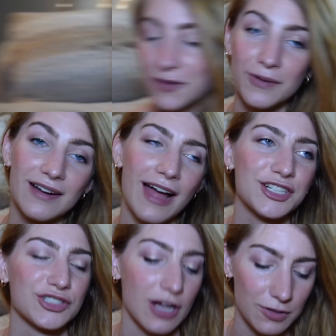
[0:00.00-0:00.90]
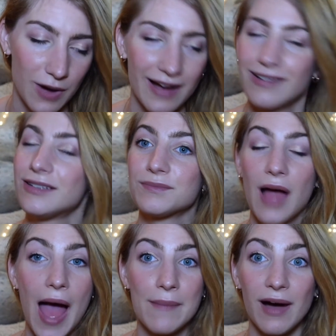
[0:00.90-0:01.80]
Another one I just thought, wow,
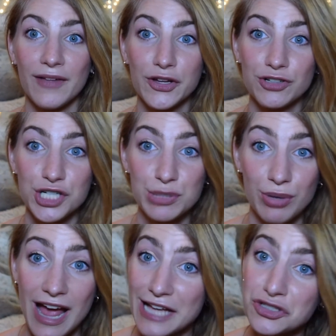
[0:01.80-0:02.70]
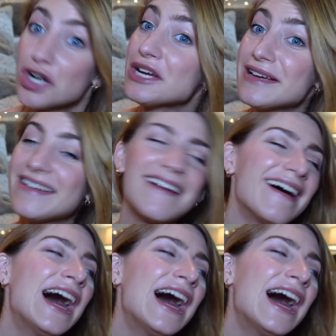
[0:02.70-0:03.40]
I'm on the Chris Pratt train,